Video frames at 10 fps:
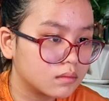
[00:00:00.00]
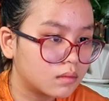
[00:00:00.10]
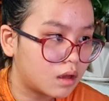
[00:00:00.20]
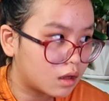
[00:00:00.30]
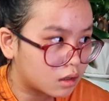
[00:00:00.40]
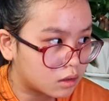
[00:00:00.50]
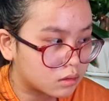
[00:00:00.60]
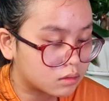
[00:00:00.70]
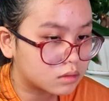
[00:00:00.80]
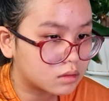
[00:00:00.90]

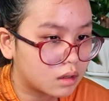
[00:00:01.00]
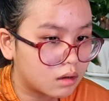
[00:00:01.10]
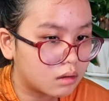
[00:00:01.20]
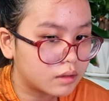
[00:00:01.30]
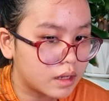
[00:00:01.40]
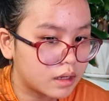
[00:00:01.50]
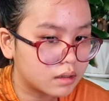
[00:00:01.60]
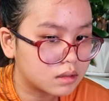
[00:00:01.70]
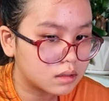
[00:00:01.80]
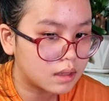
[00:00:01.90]
Oh, so they
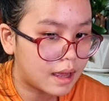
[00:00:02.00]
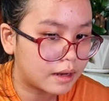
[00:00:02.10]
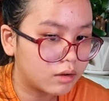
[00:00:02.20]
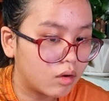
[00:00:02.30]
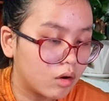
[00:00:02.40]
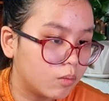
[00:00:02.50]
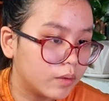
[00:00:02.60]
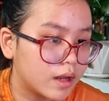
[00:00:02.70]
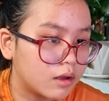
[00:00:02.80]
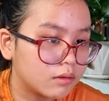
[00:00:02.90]
just at home
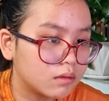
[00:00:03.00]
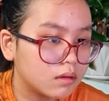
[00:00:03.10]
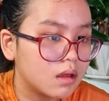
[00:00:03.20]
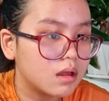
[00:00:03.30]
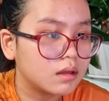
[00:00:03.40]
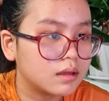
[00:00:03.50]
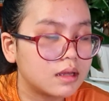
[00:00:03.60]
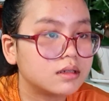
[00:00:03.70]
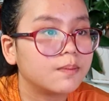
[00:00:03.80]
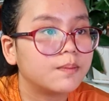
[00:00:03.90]
without the
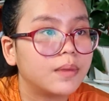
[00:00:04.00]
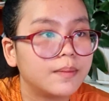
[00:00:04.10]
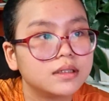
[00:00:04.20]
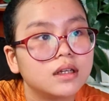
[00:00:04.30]
teacher permission?